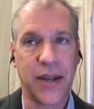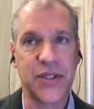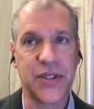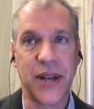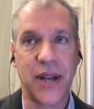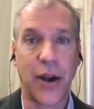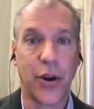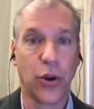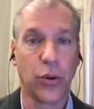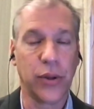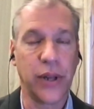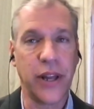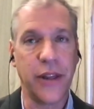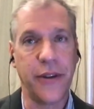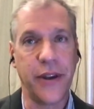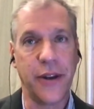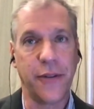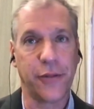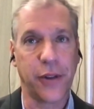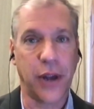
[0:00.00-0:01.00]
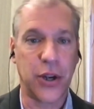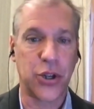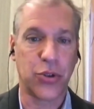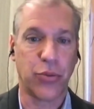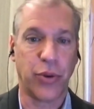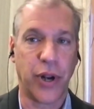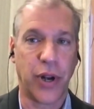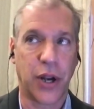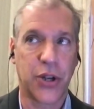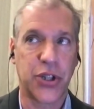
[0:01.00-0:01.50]
not only the Inflation
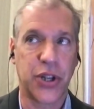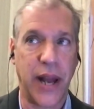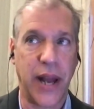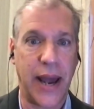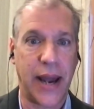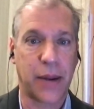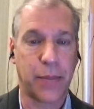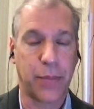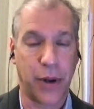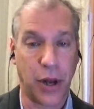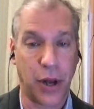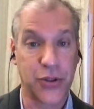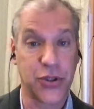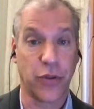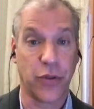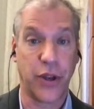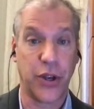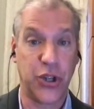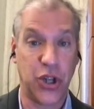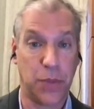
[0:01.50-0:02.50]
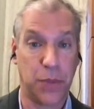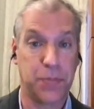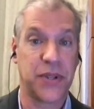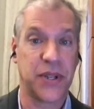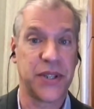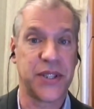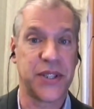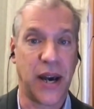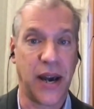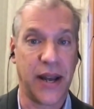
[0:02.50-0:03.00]
Reduction Act, but also the CHIPS and
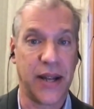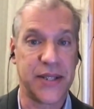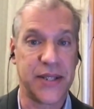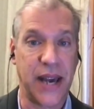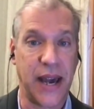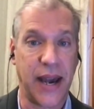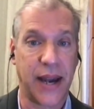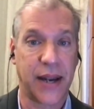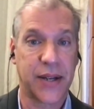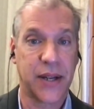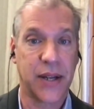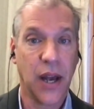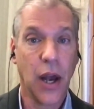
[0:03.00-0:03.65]
Science Act,